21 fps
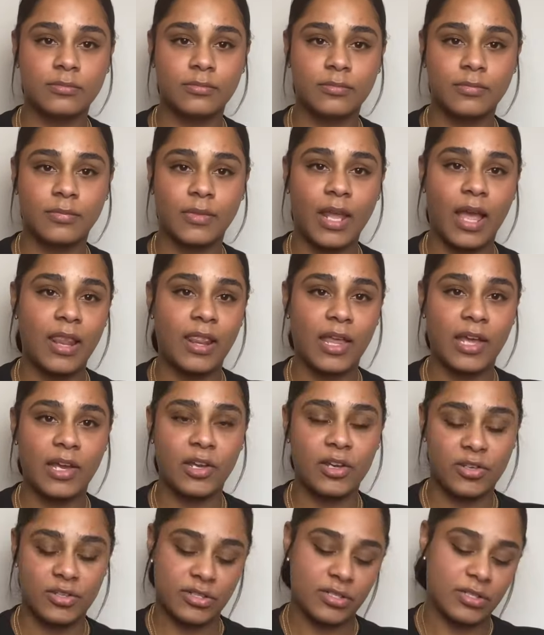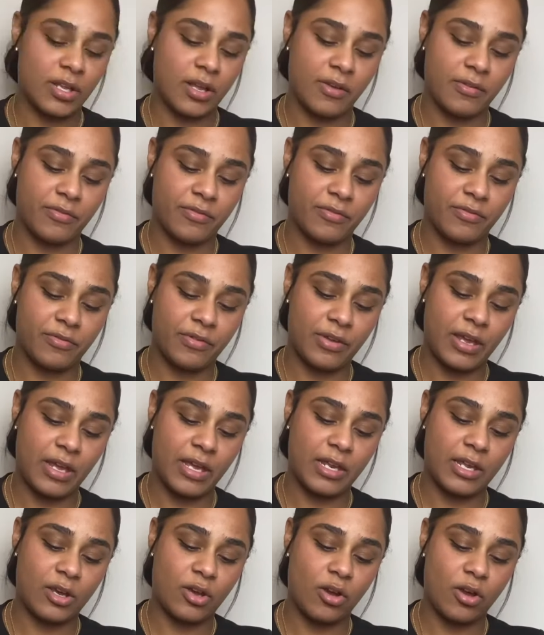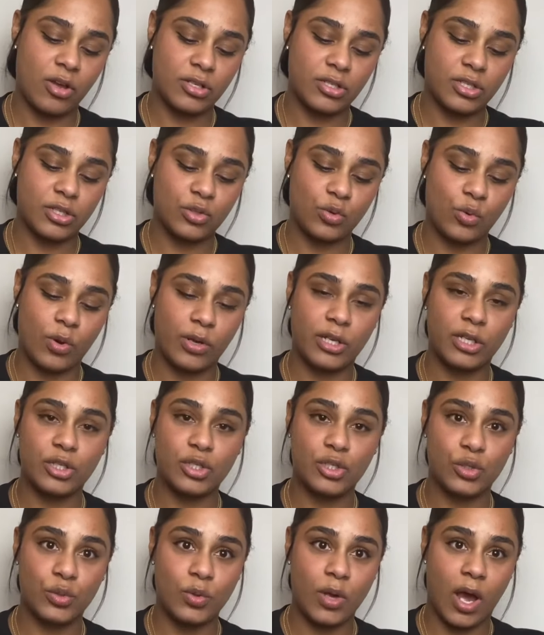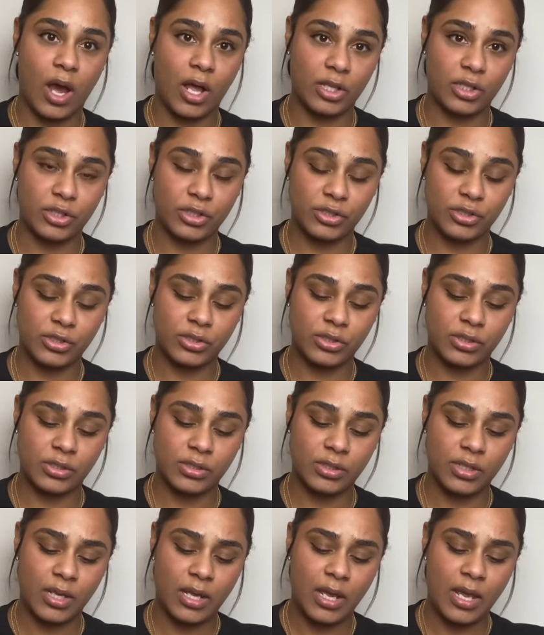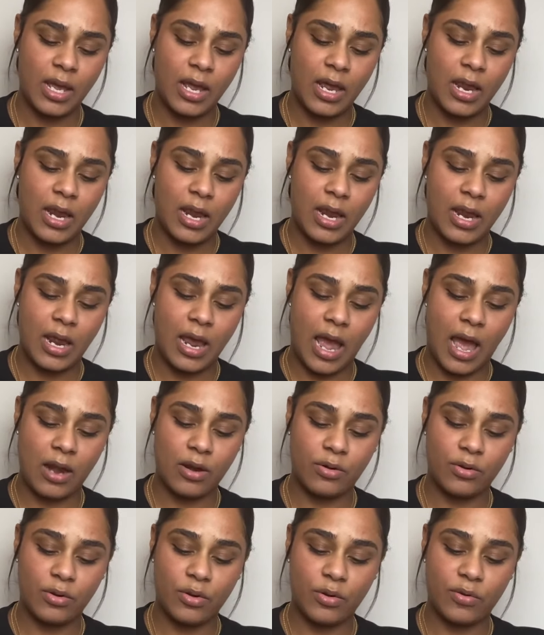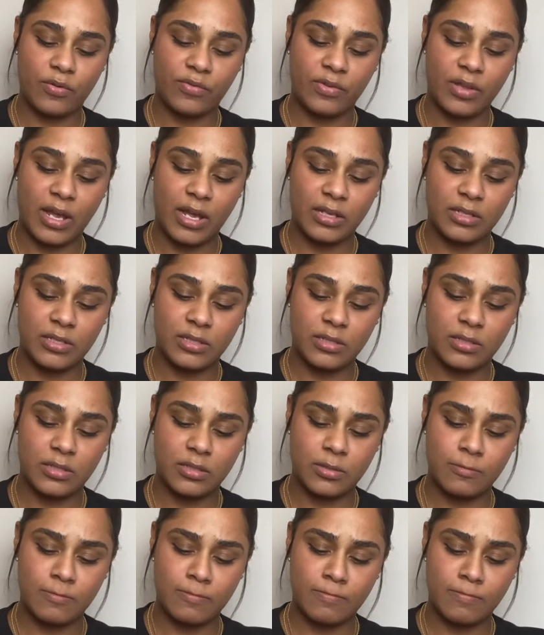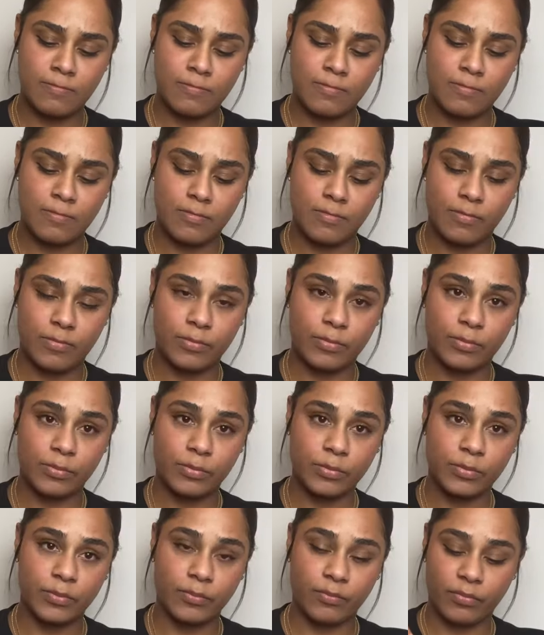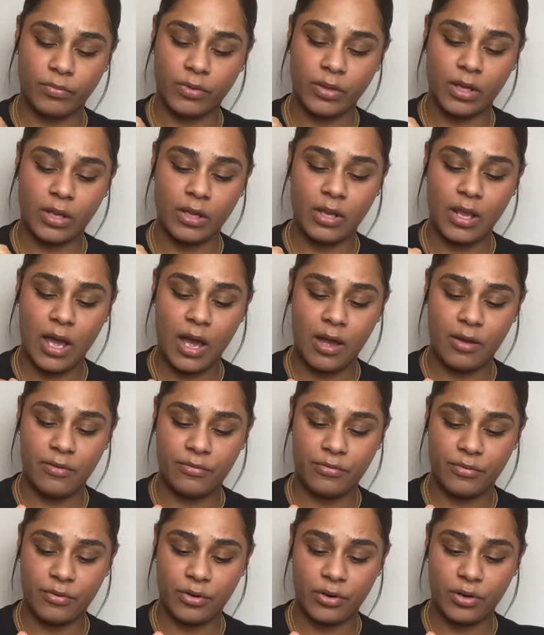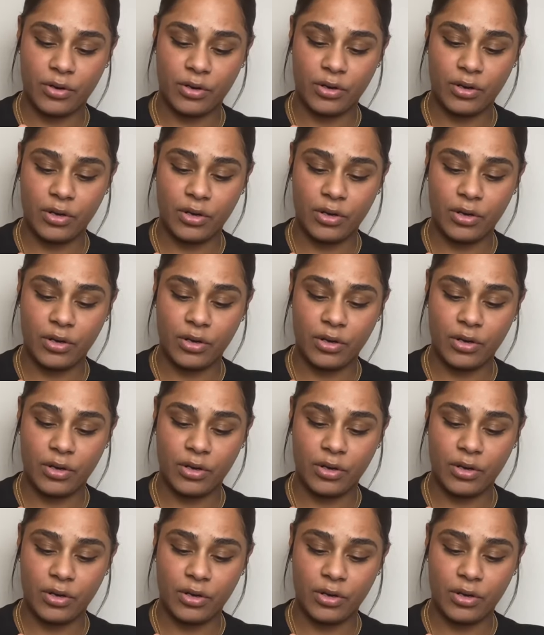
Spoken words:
I like her stuff, and it costs $22. I don't know if that's a lot for